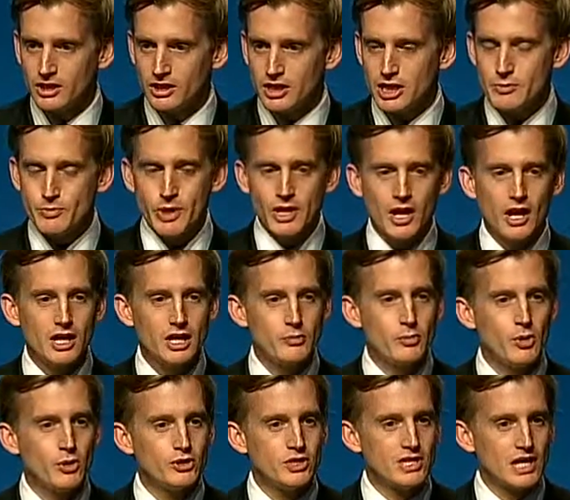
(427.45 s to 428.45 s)
He politely
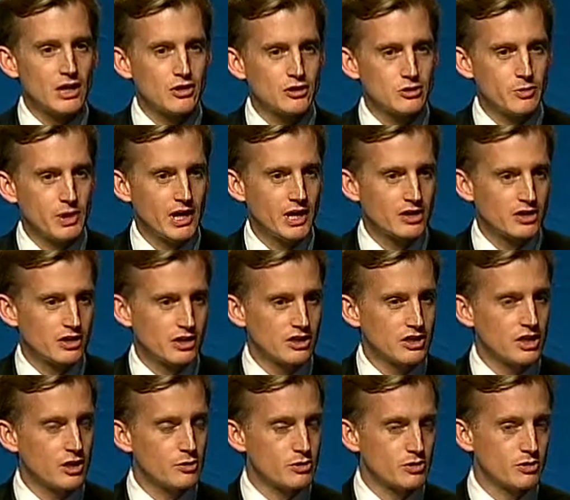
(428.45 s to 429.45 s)
pointed out to me, actually,
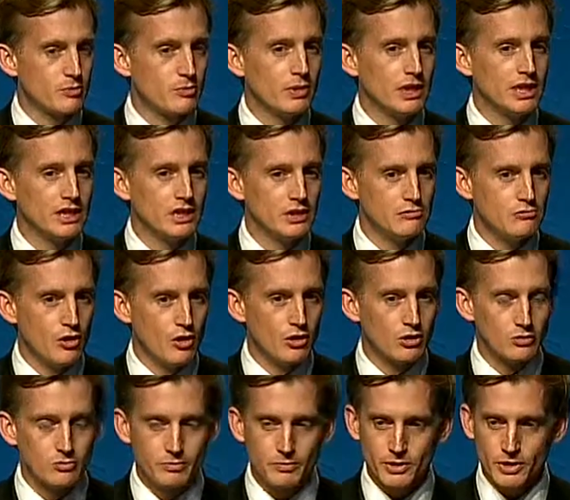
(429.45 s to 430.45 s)
I was completely
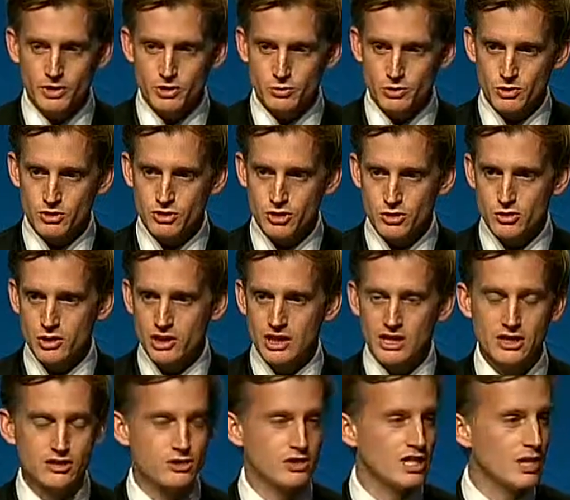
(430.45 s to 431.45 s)
wrong, because with 2
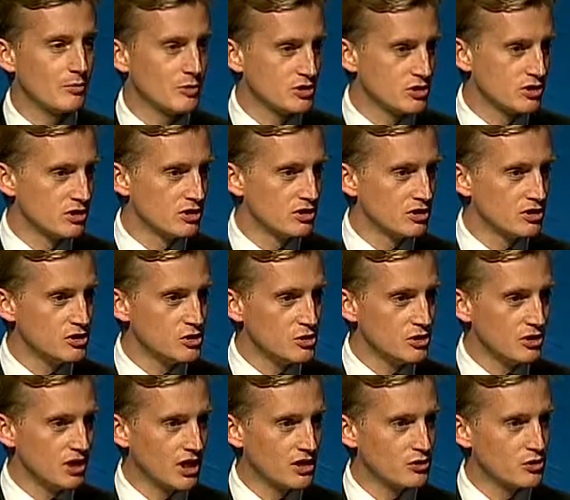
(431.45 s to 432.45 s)
clicks on Amazon, you
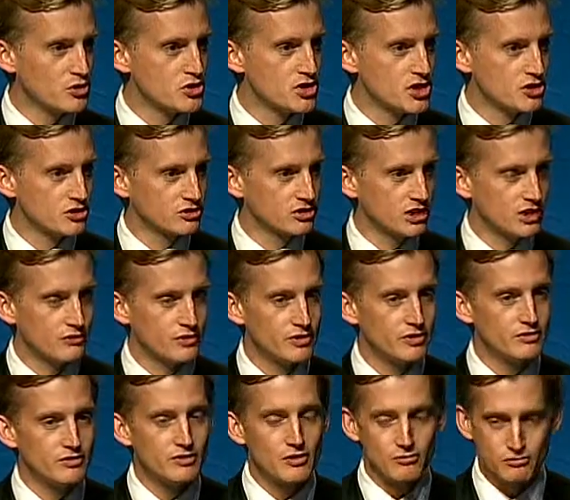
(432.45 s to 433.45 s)
can get your Chisk delivered
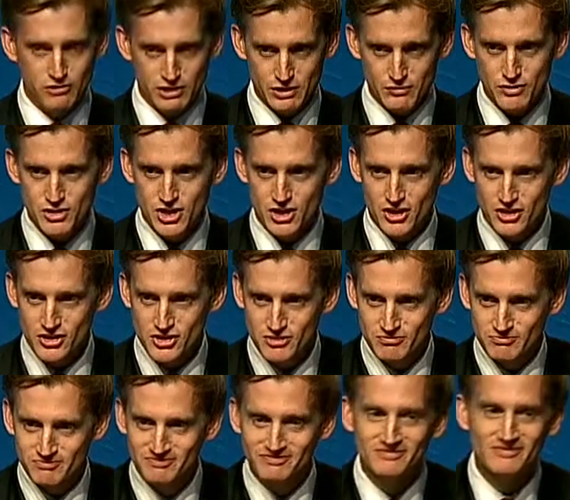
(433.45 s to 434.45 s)
free of charge.
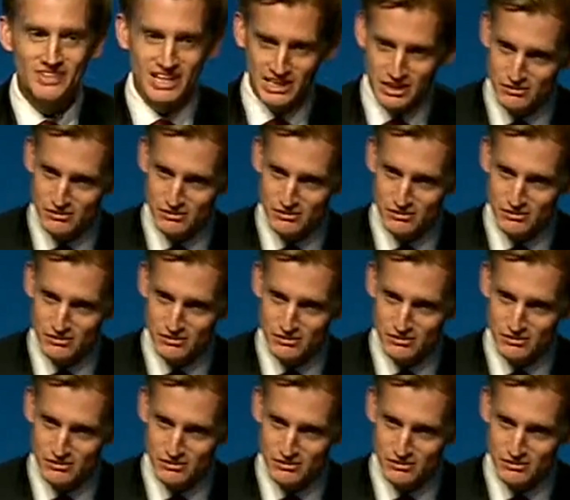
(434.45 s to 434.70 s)
Thank you